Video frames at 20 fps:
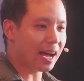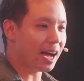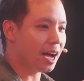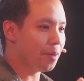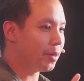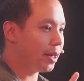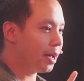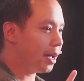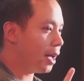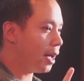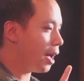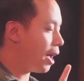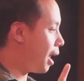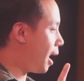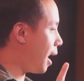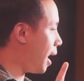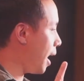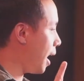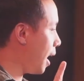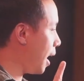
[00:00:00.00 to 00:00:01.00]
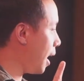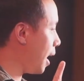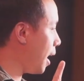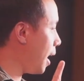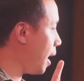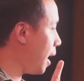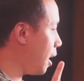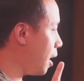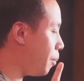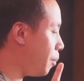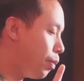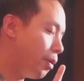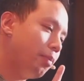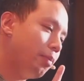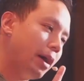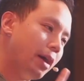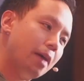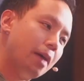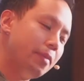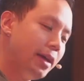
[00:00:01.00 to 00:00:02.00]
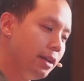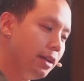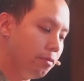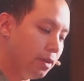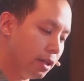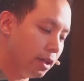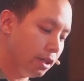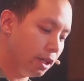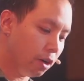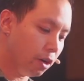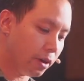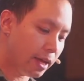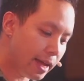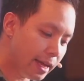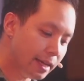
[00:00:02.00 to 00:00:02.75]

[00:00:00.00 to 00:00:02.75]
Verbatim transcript: um, but, but I mean, you know,